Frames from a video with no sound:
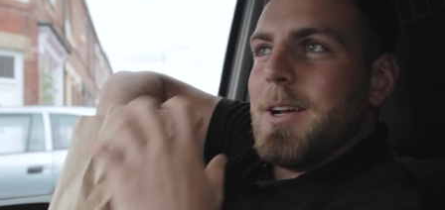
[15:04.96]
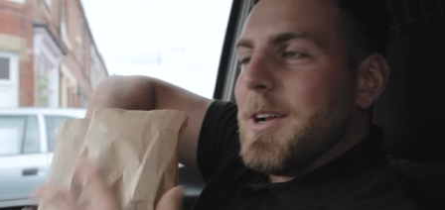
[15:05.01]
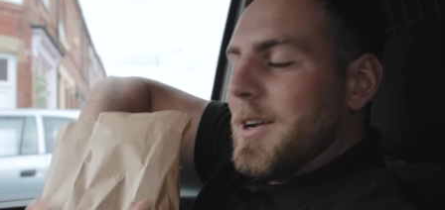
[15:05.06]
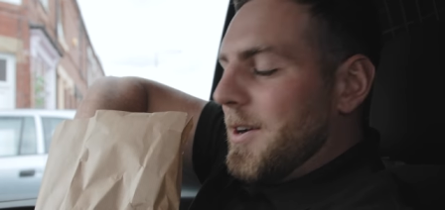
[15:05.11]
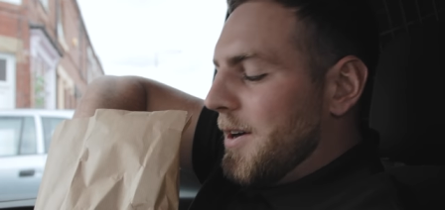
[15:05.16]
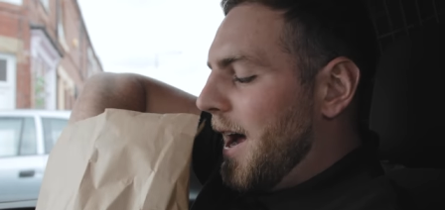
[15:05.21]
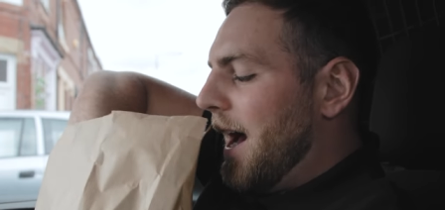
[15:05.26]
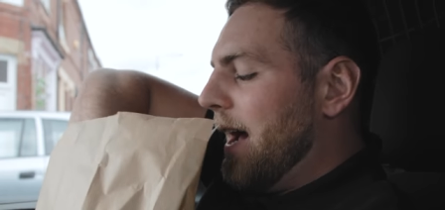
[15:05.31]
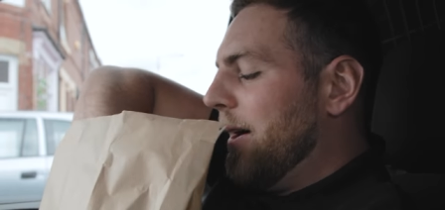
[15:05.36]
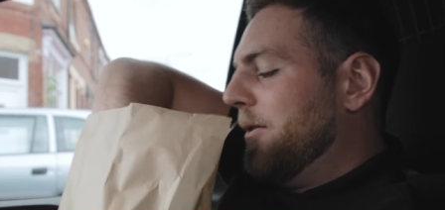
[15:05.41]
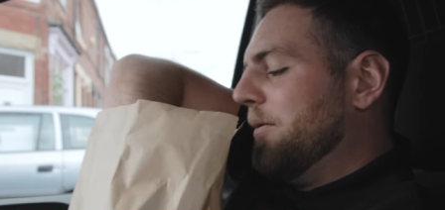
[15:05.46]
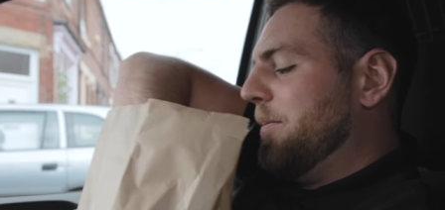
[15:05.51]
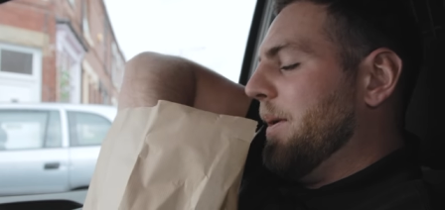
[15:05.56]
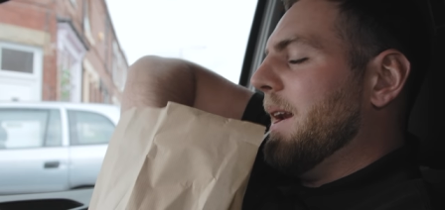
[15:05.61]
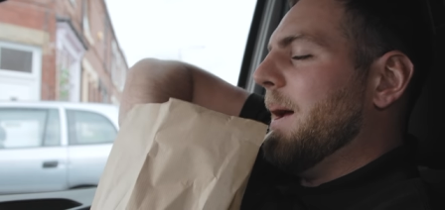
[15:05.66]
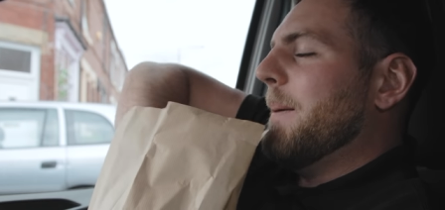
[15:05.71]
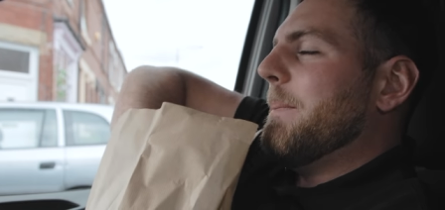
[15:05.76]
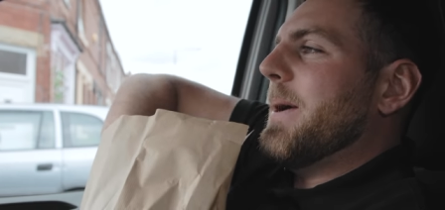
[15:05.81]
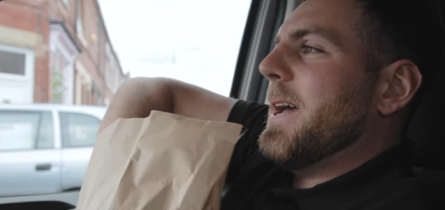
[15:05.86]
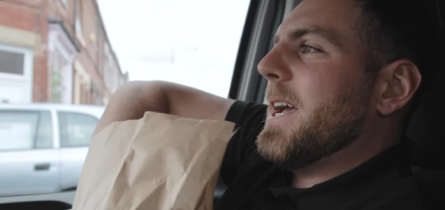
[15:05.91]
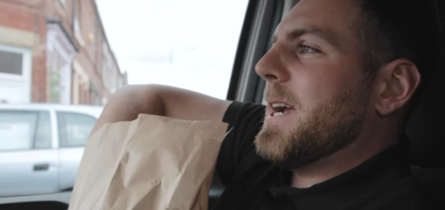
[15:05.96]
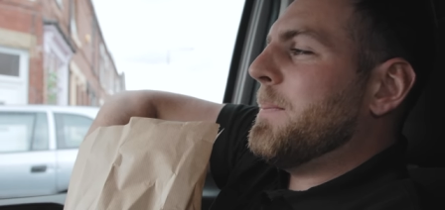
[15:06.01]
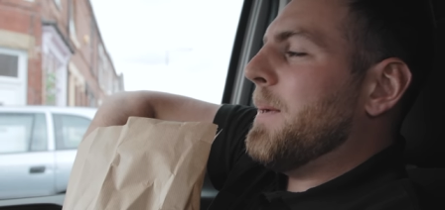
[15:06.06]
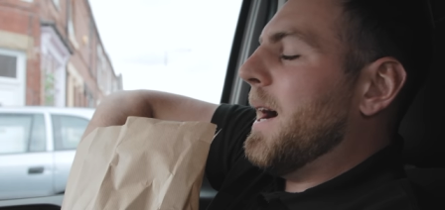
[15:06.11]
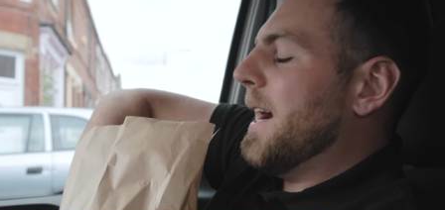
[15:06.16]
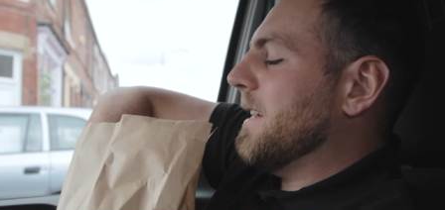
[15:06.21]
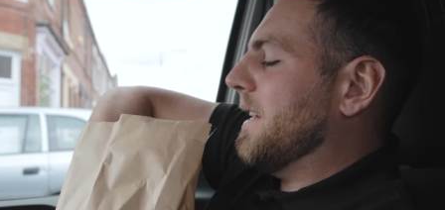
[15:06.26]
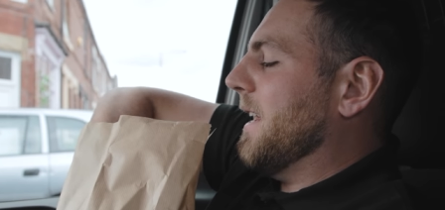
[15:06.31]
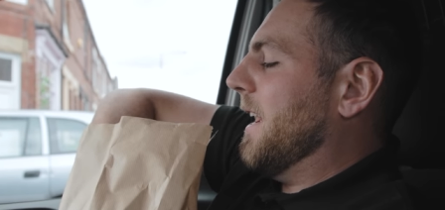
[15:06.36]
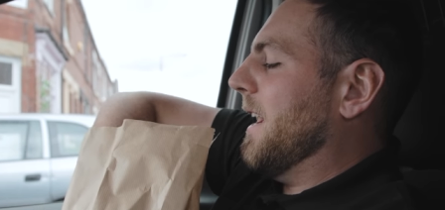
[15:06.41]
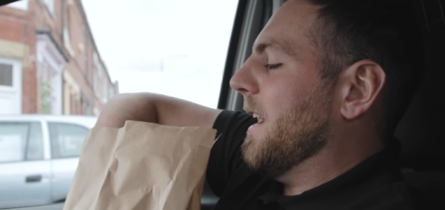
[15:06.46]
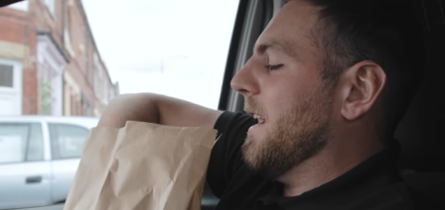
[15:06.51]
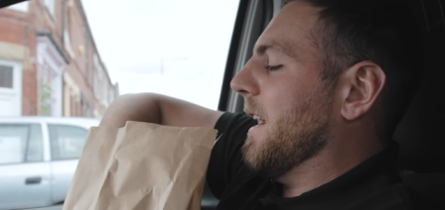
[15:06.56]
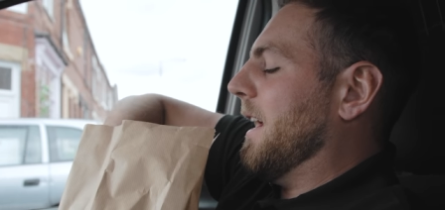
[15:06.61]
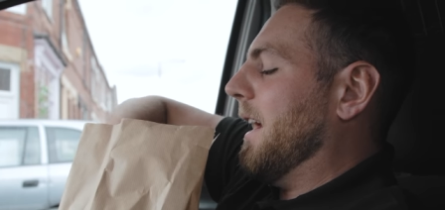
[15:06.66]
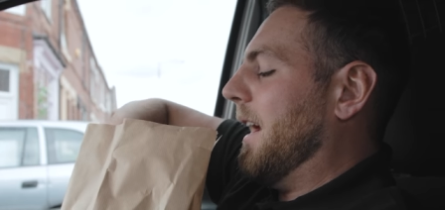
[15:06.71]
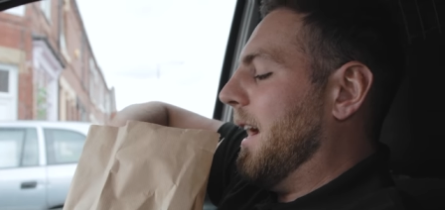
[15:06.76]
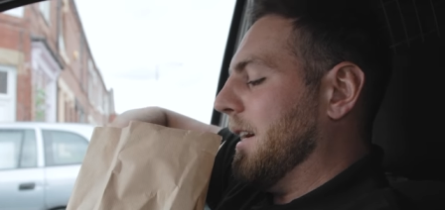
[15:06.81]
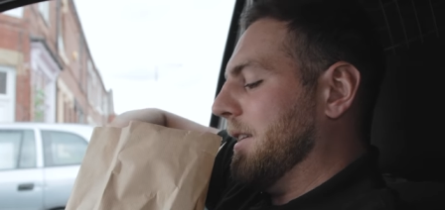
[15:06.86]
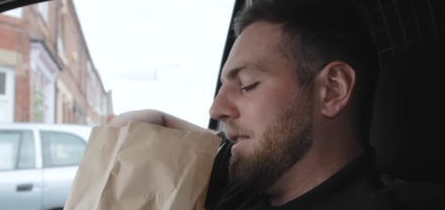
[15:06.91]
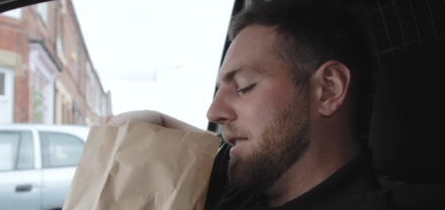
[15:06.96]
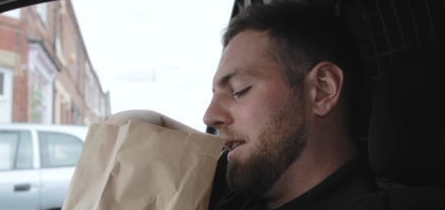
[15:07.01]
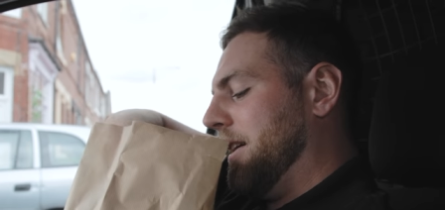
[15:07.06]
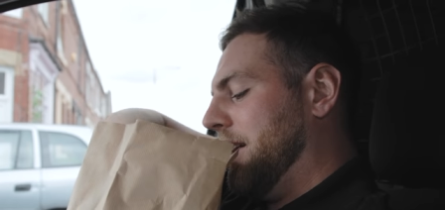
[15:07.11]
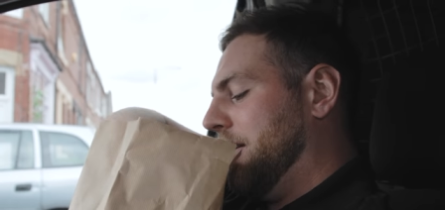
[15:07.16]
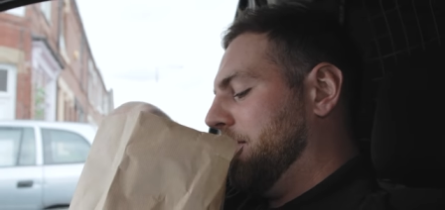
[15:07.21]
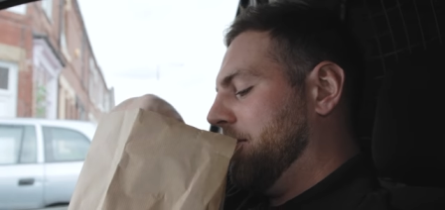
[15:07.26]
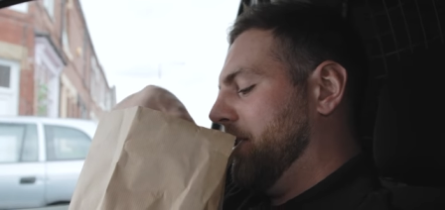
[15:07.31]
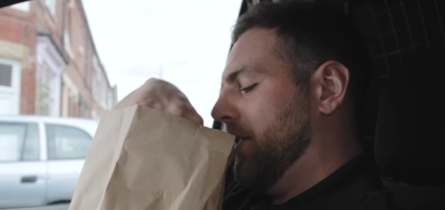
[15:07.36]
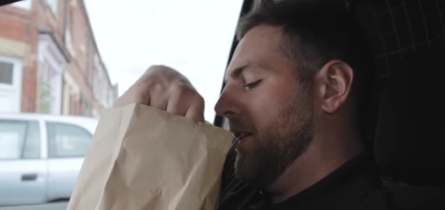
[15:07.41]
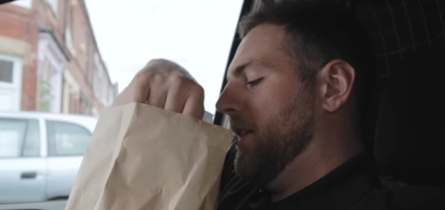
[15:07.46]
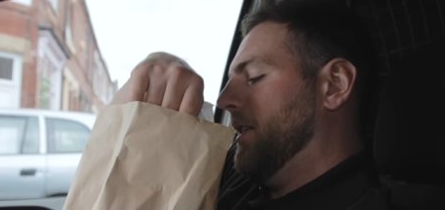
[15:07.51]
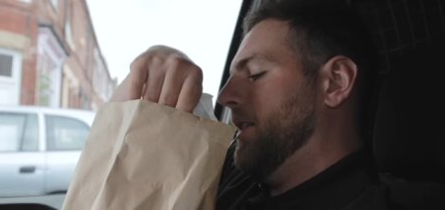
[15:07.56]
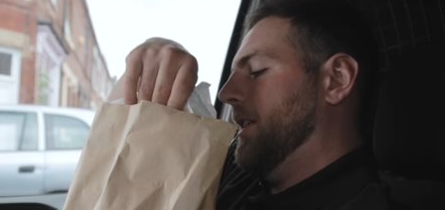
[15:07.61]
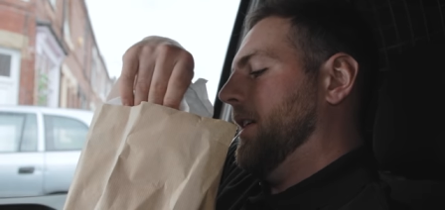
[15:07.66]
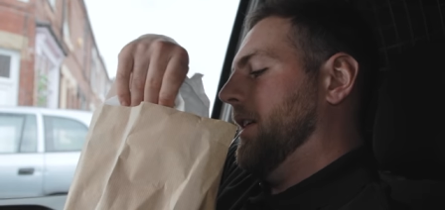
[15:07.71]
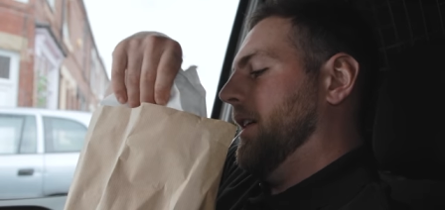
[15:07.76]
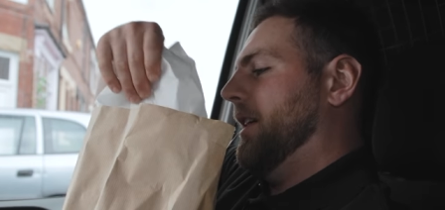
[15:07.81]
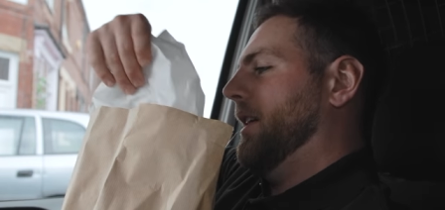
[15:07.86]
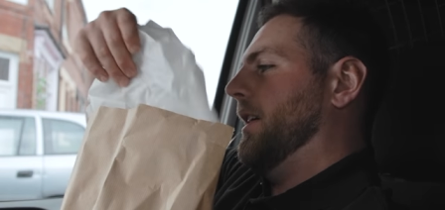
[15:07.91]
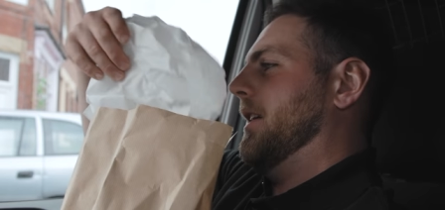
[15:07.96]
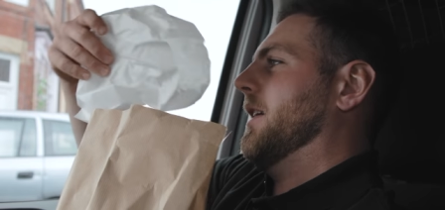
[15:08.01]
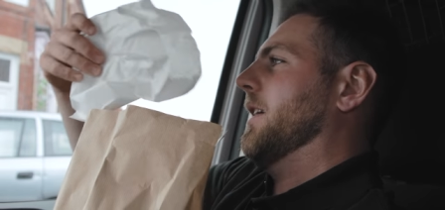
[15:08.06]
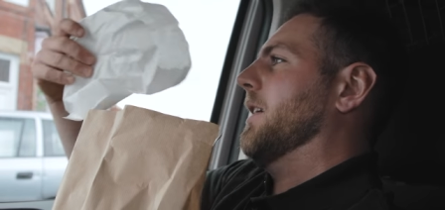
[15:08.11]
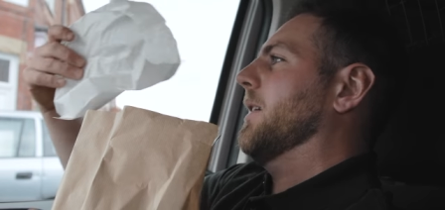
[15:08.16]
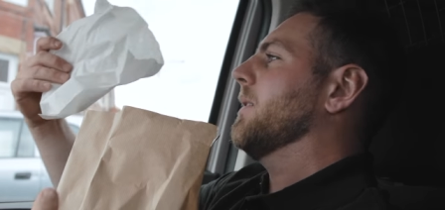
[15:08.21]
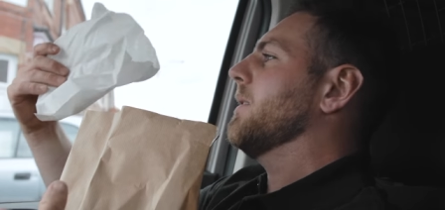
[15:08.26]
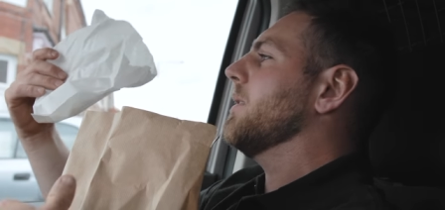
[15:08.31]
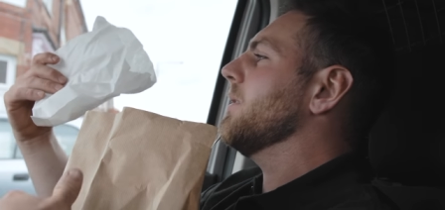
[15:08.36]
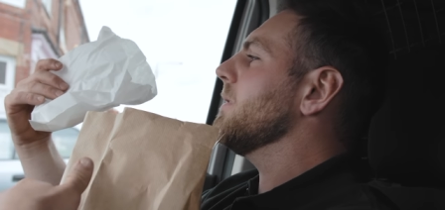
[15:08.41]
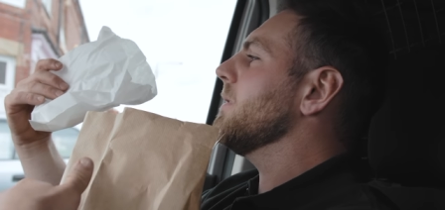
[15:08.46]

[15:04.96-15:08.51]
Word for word: you got? Right, we've been to Bake My Day in Cass. I've got a